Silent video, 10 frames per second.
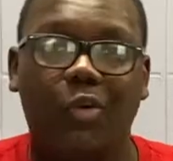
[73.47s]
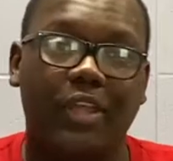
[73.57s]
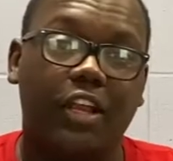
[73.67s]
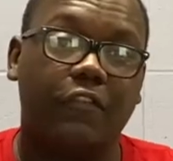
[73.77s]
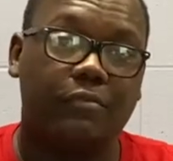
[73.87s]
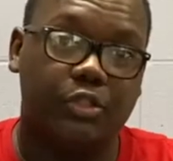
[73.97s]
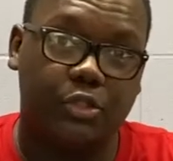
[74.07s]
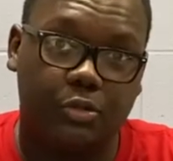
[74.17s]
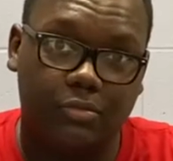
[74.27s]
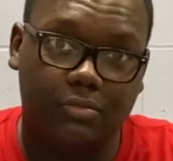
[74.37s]
we hear from
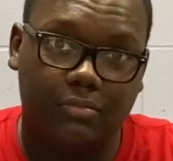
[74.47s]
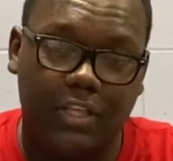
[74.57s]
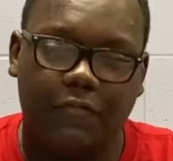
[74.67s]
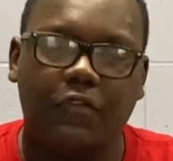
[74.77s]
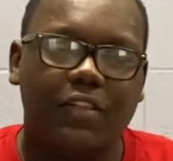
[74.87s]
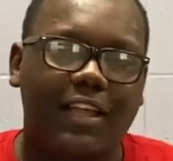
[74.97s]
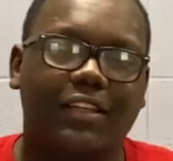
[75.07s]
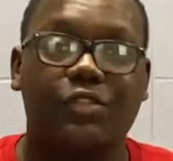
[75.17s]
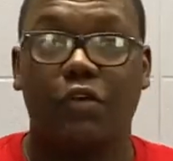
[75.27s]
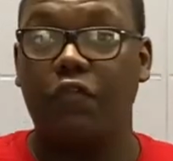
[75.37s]
Dru, if you've liked
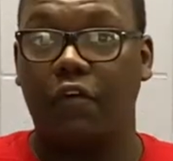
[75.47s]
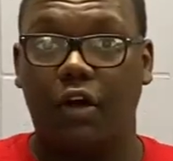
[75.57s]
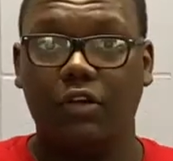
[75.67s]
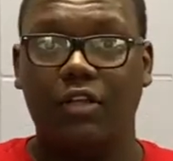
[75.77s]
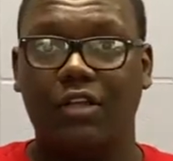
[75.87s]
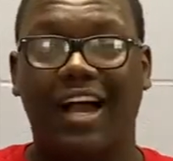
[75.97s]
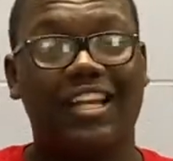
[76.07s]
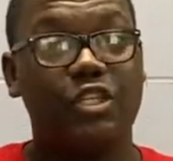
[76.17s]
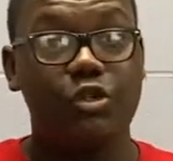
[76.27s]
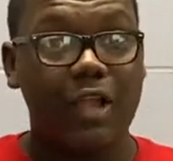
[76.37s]
it so far, I
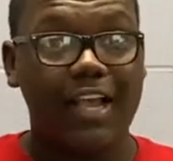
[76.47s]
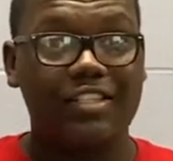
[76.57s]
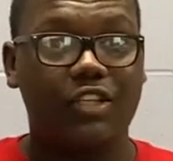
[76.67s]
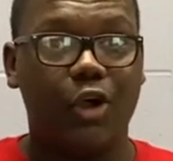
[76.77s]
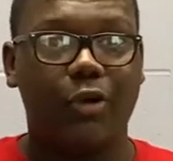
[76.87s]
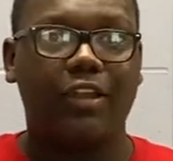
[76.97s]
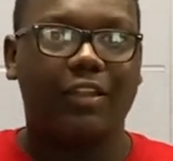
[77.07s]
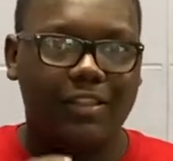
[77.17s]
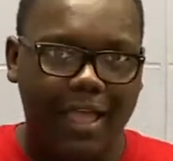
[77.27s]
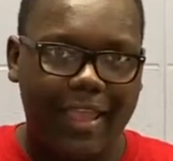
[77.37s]
need you guys to go and
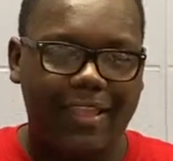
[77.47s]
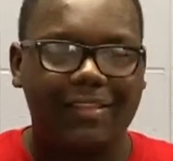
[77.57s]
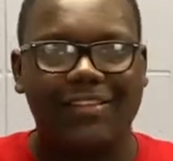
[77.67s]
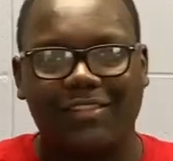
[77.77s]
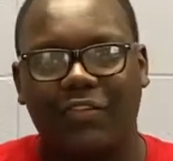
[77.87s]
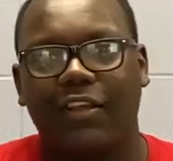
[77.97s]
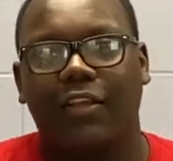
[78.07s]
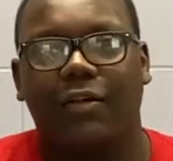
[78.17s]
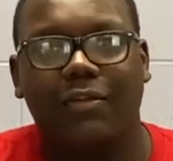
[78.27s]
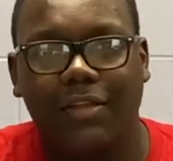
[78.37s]
like this
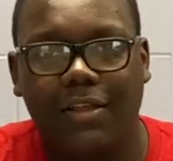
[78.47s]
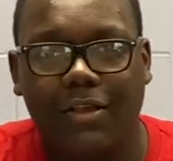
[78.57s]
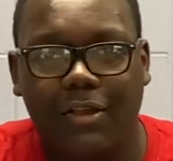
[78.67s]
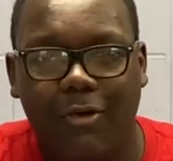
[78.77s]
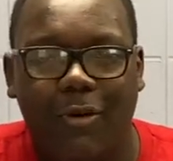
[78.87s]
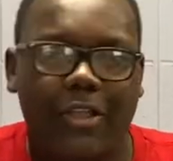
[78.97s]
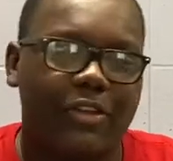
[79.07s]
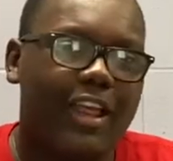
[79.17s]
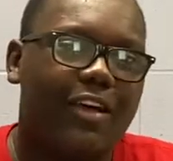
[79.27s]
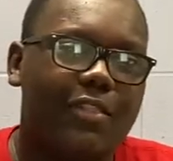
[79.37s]
video. While you're
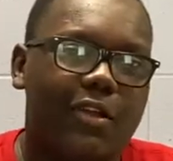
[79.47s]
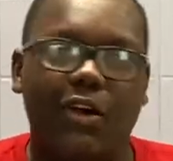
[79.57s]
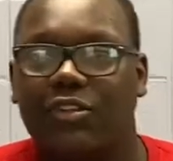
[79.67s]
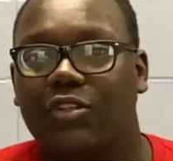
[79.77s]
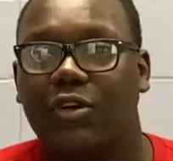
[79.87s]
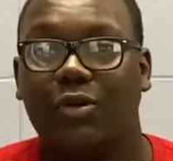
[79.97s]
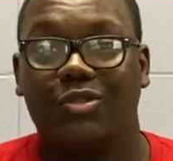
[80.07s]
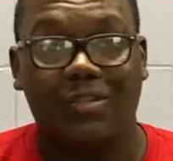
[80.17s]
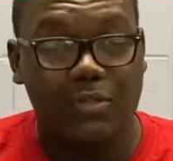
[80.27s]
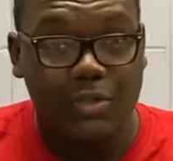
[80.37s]
down there, also
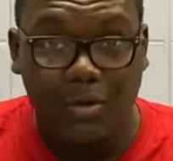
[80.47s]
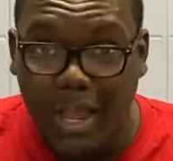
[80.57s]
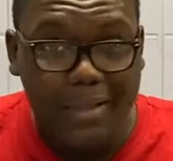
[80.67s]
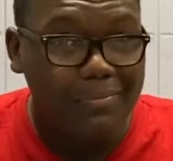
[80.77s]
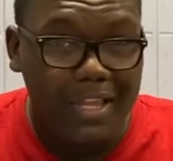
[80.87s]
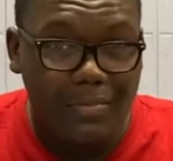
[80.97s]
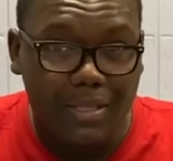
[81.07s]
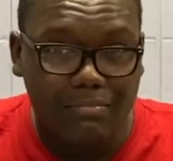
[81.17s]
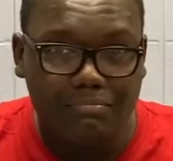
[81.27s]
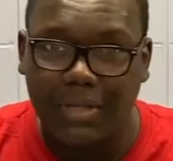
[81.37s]
subscribe
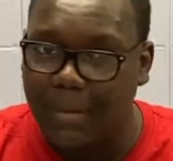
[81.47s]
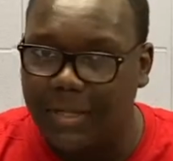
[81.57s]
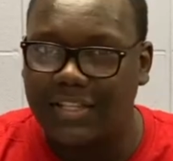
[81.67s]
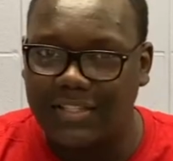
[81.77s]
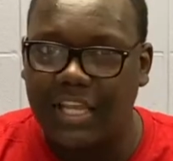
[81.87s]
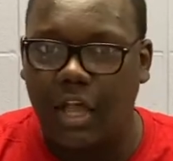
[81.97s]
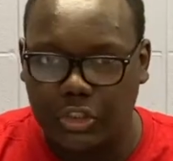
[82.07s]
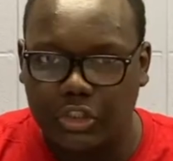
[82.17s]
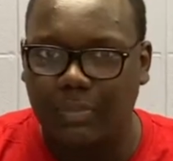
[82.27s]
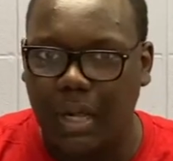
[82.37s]
maybe? I'm gonna say y'all
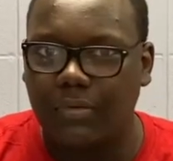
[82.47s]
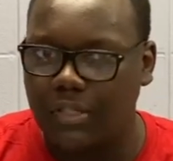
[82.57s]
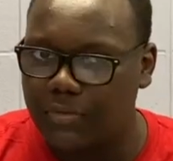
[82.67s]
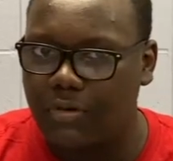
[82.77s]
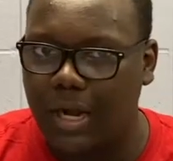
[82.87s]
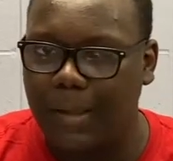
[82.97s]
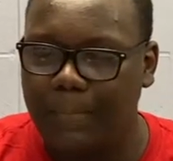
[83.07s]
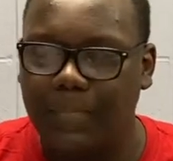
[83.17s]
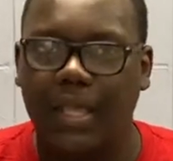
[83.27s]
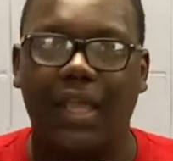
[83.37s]
should probably subscribe.
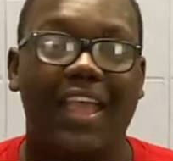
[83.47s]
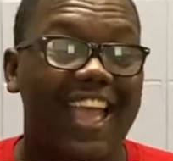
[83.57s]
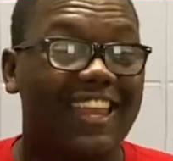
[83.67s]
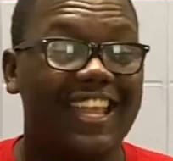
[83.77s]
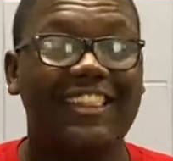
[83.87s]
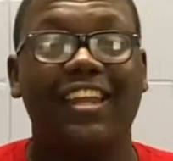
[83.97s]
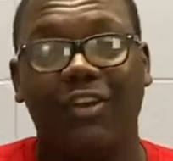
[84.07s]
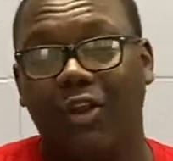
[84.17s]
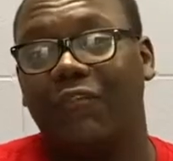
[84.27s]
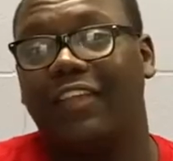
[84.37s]
And hit that
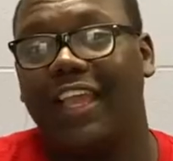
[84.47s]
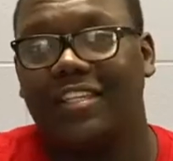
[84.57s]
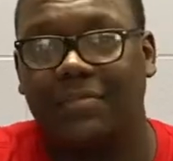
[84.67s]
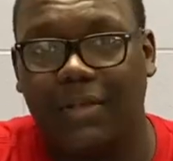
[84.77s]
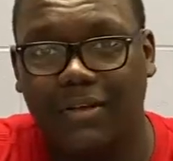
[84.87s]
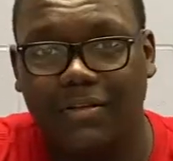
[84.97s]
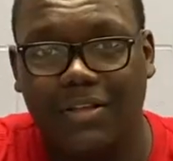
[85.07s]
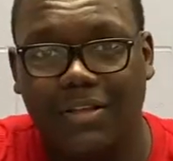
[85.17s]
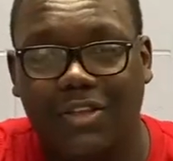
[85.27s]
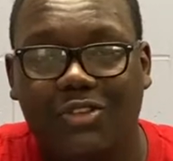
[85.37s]
notification bell
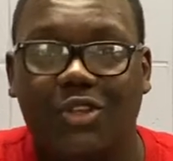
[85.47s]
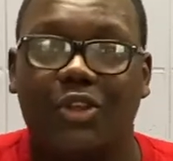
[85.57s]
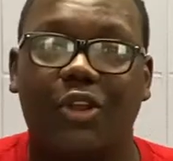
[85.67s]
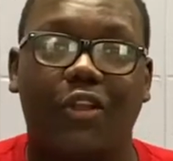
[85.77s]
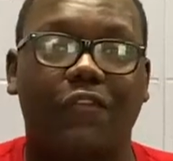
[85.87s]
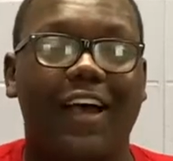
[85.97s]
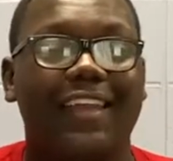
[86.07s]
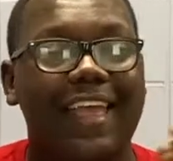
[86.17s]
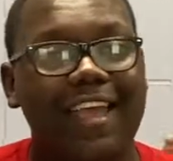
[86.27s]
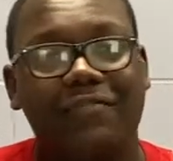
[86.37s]
so you're
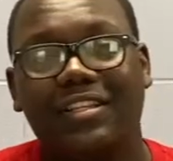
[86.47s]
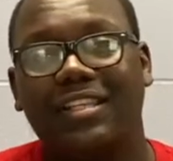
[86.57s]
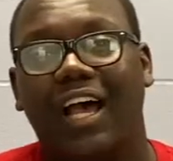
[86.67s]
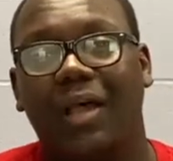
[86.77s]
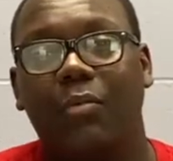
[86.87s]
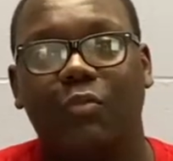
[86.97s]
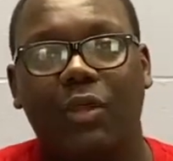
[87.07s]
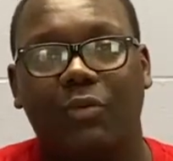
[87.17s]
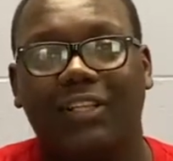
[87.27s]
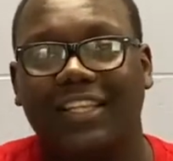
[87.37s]
notified every time we
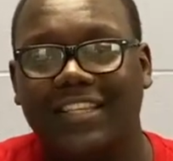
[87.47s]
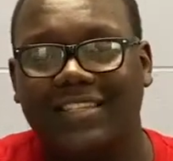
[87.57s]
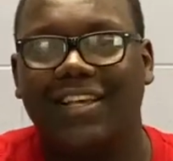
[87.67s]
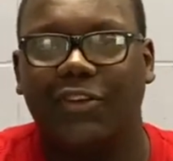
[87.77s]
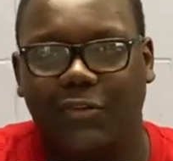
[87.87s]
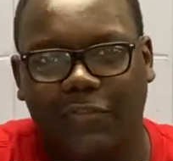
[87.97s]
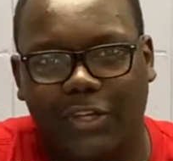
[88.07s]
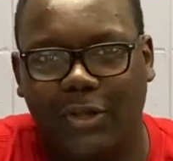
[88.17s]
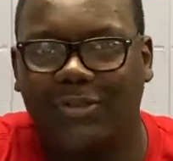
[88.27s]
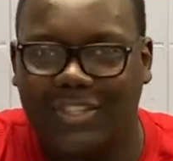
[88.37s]
release a new
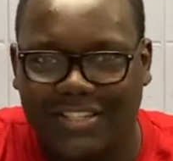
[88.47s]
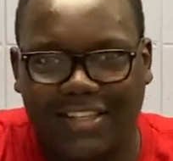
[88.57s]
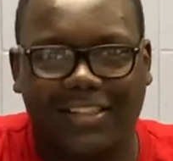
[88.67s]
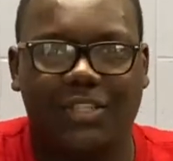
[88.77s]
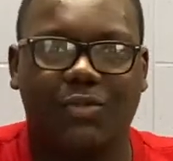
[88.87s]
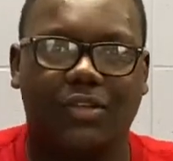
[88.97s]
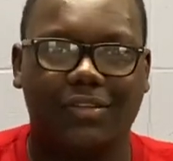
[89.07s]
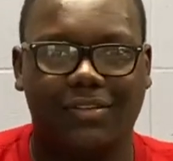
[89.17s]
video, just like this one.